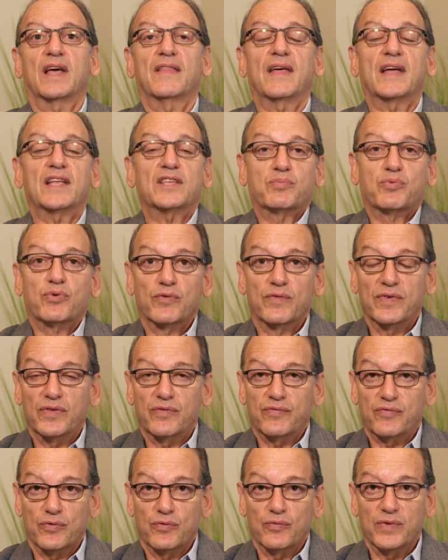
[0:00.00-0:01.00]
and that's proven
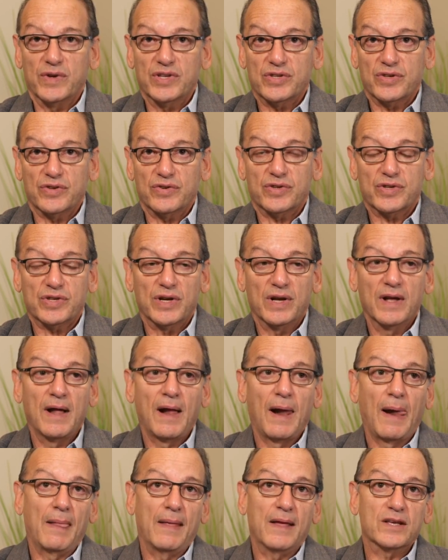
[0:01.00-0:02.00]
through research.
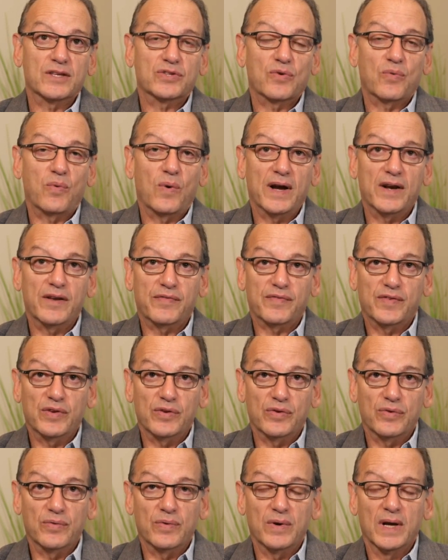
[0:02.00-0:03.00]
There's quite a
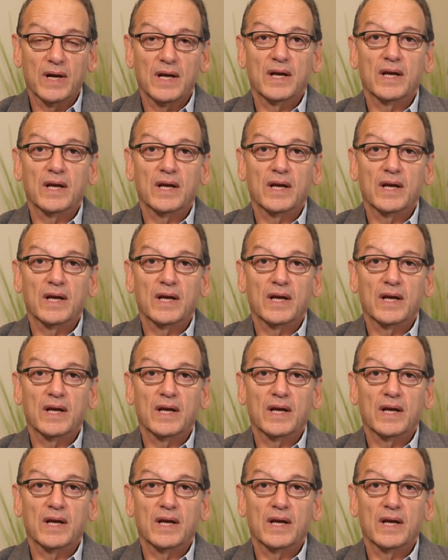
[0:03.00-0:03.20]
few